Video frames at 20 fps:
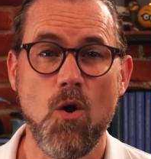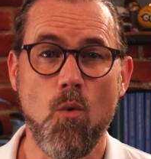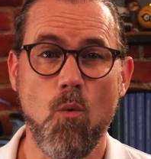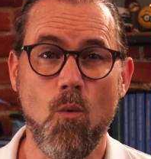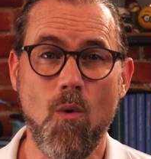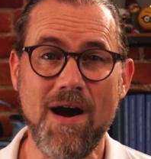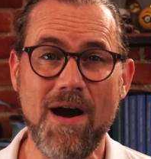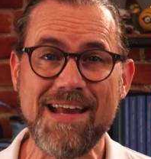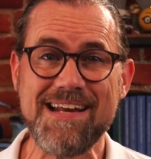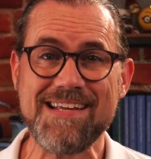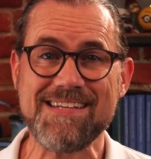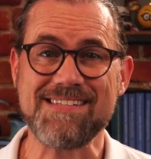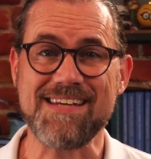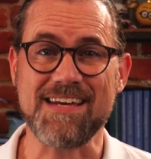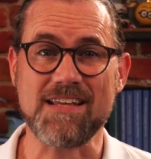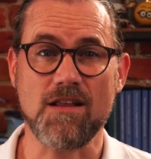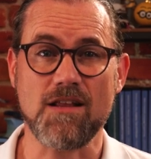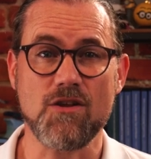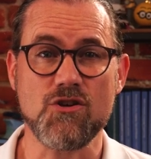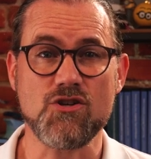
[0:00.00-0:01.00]
Wireless
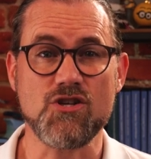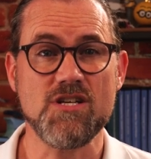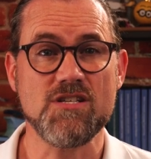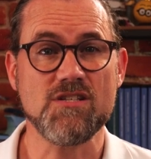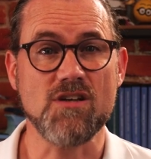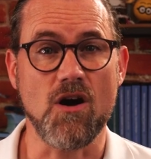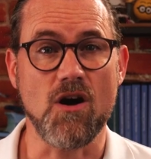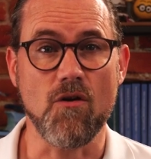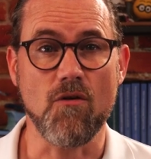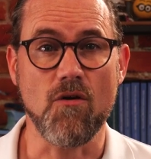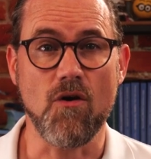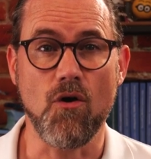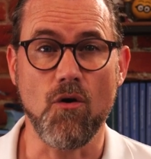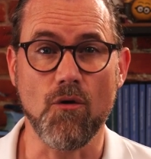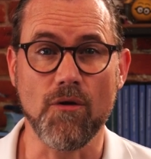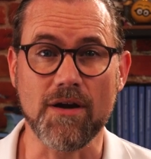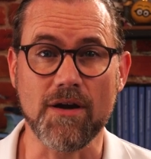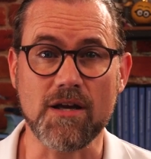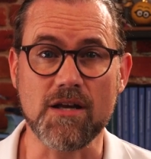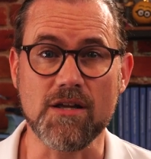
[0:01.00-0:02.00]
technologies are
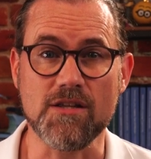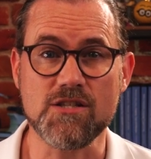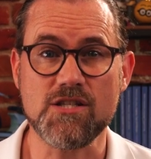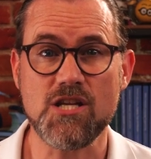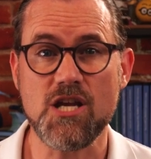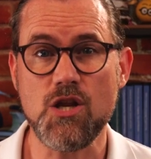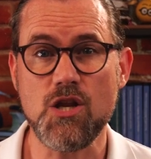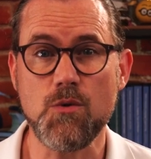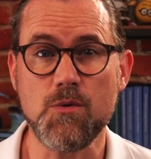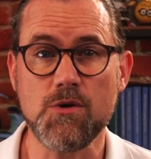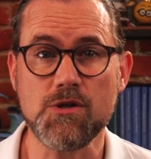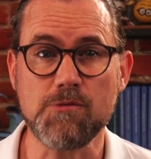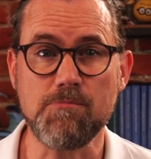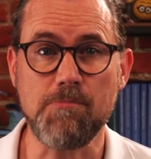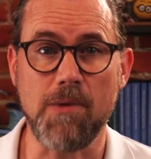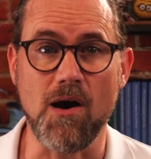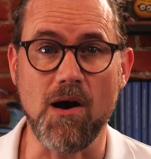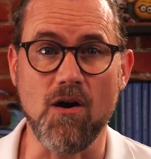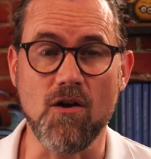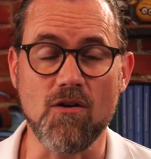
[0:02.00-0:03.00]
on a continuous
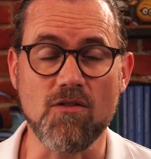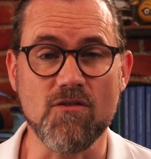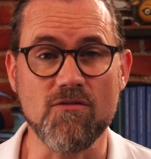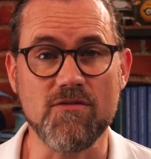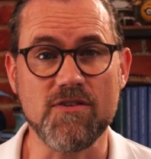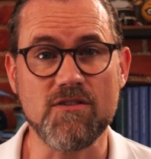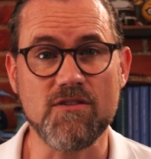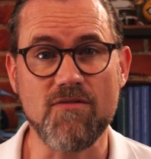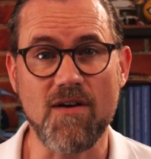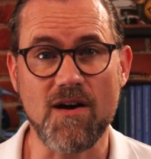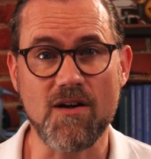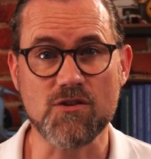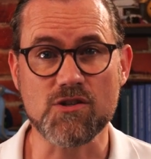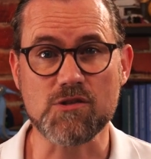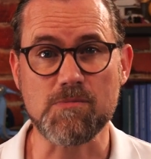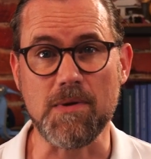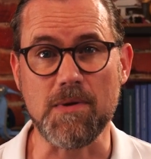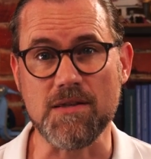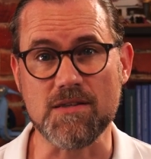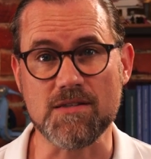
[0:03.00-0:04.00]
path of
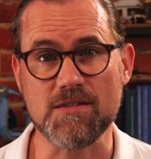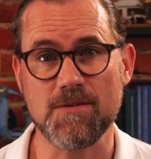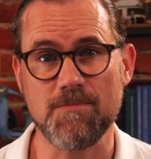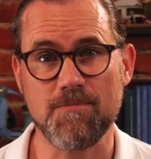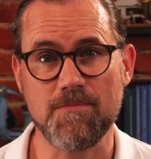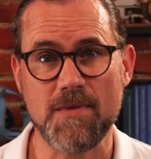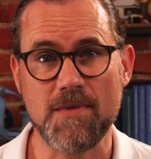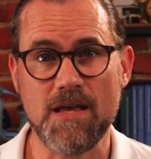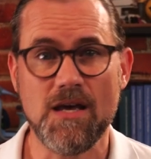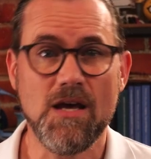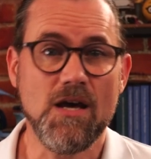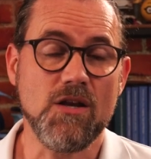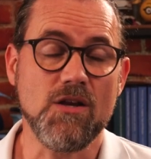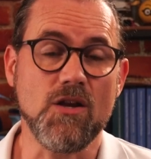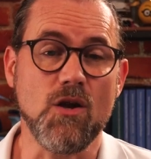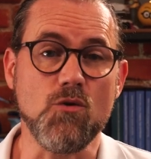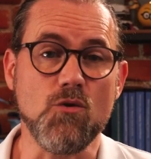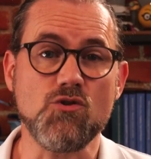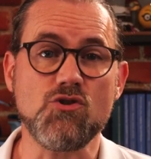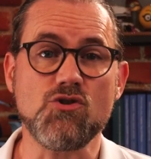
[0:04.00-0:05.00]
advancement.
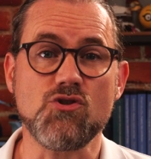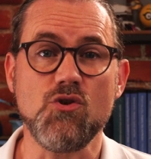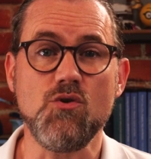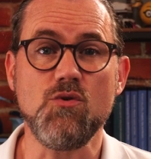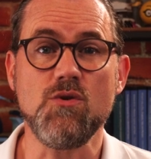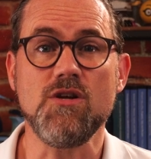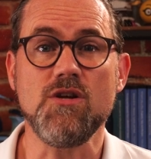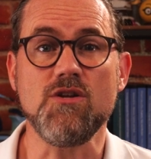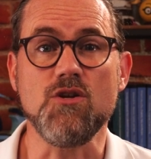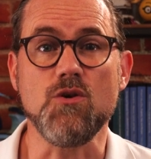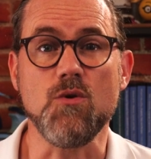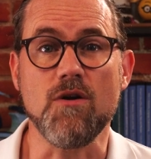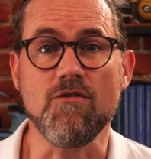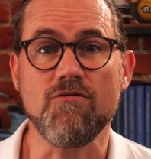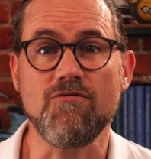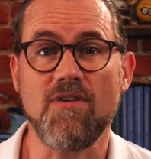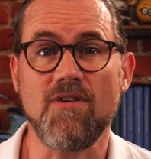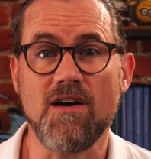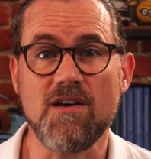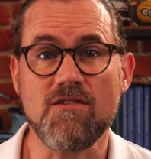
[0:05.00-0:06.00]
No sooner do you have
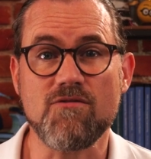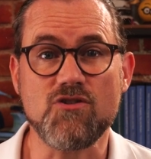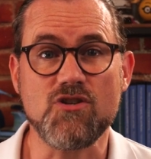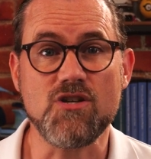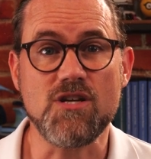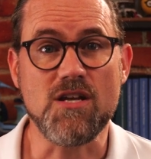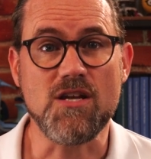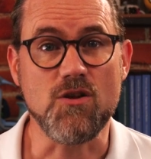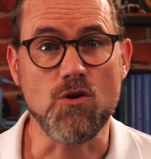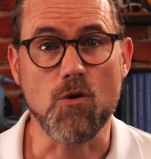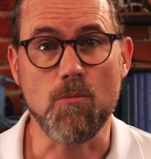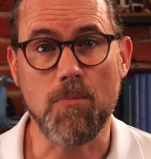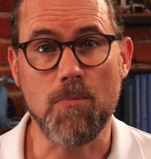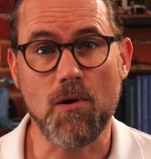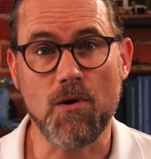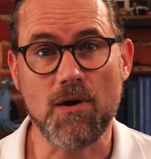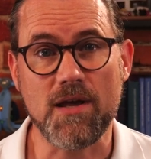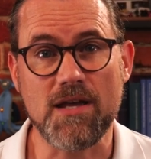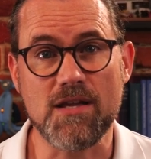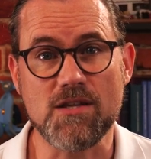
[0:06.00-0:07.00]
5G in your
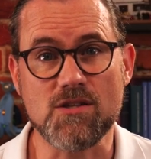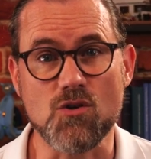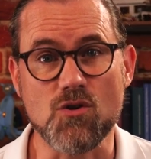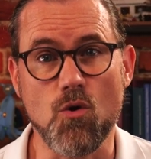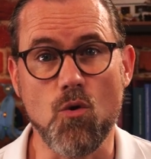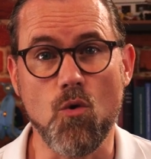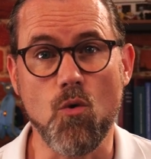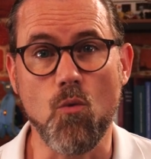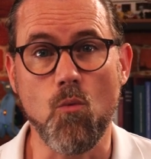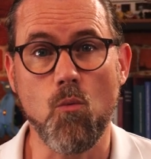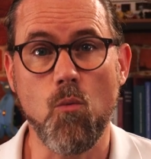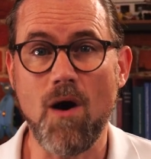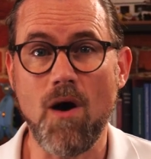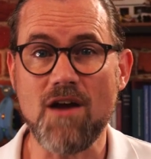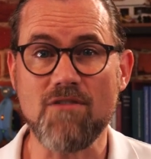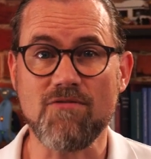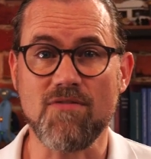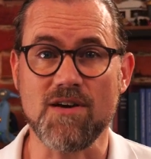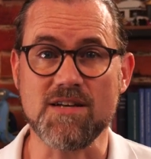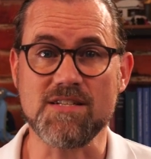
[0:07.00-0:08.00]
pocket or
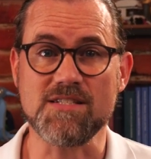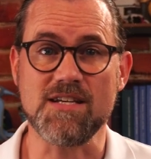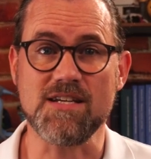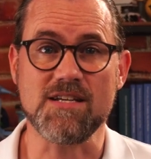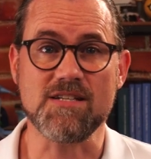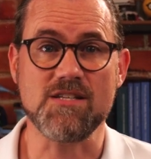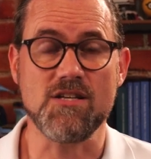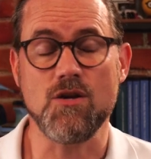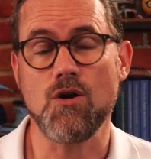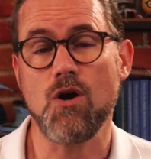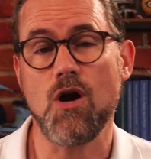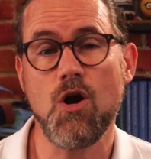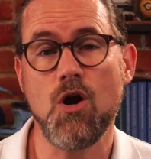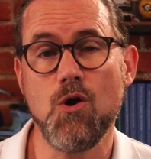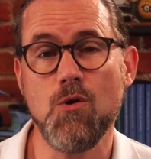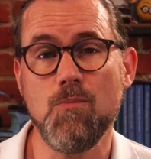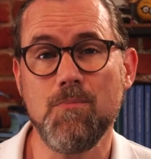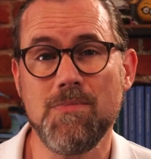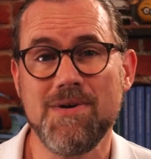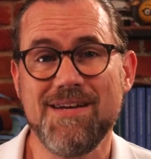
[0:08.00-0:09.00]
Wi-Fi 6 in your
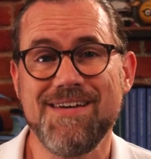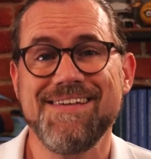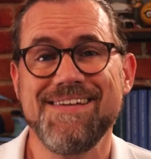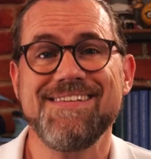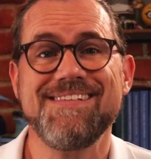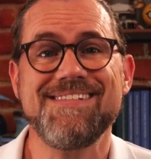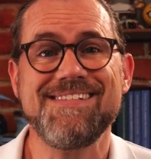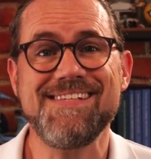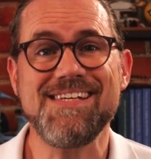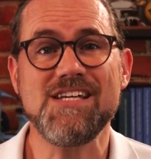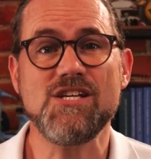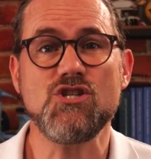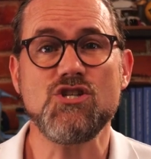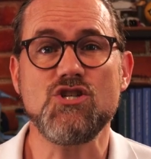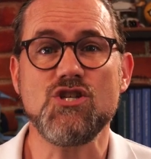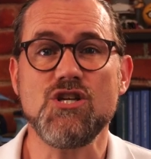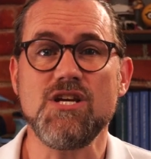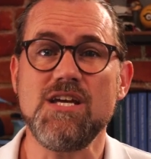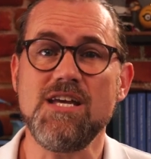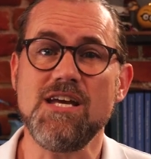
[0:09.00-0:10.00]
home,
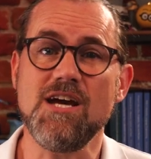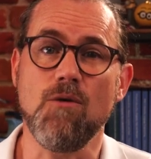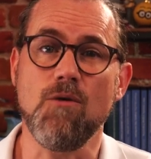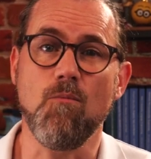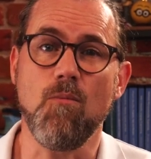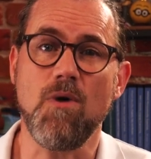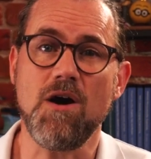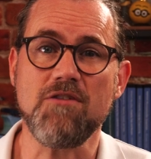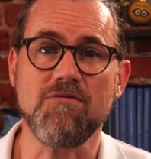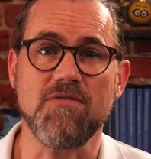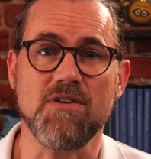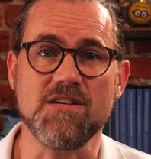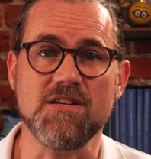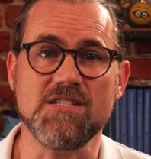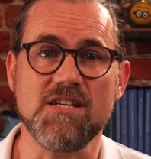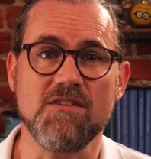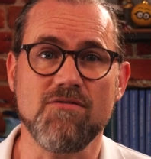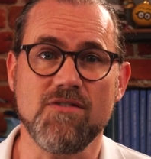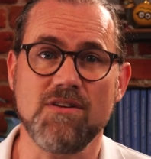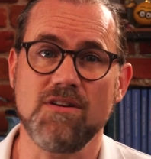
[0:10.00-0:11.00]
6G and Wi-Fi
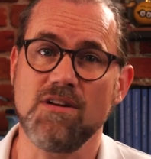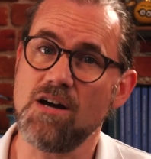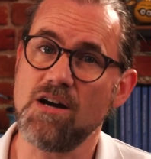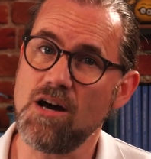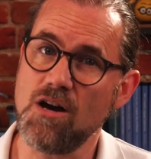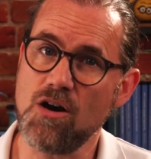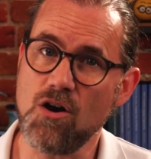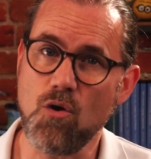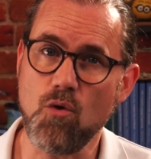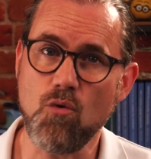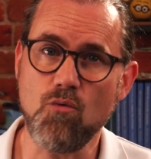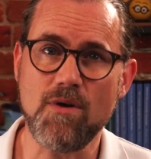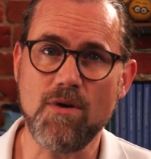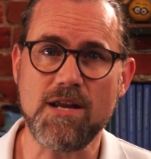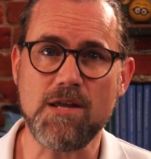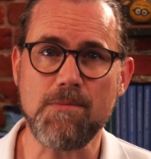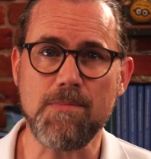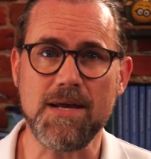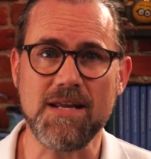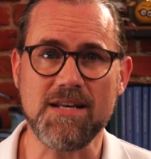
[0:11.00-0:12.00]
7 are
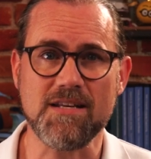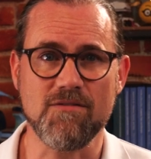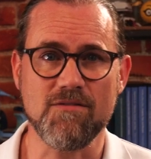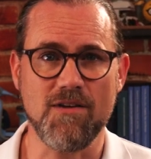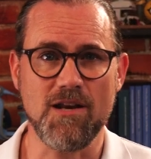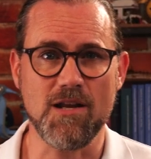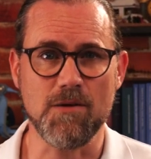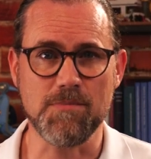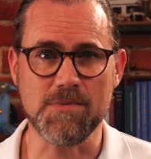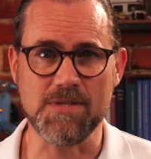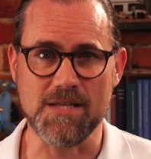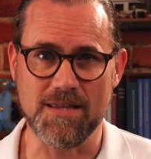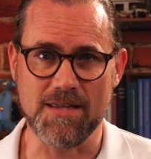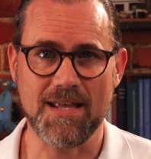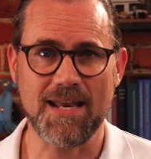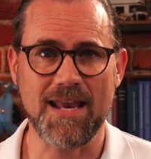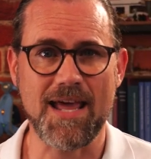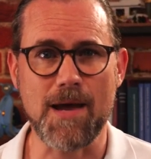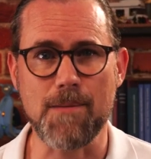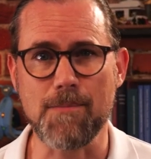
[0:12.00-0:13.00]
already being developed in the
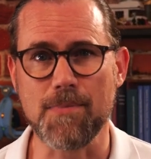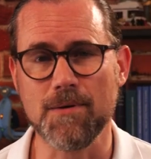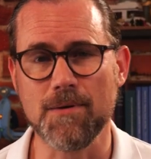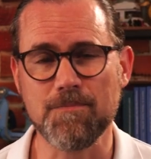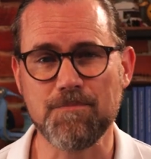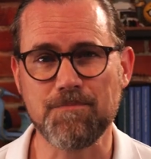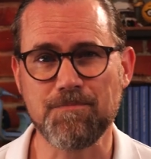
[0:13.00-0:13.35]
lab.